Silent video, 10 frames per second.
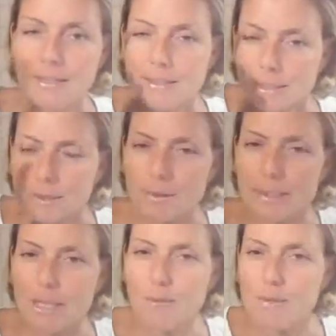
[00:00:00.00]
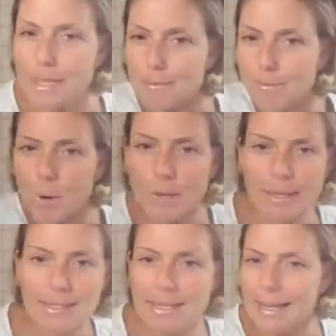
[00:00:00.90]
literally almost like
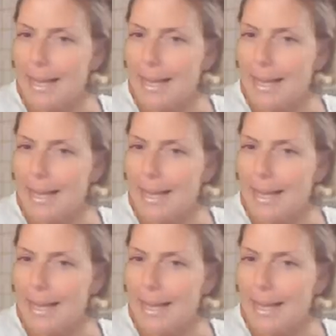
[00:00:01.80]
poking it, saying,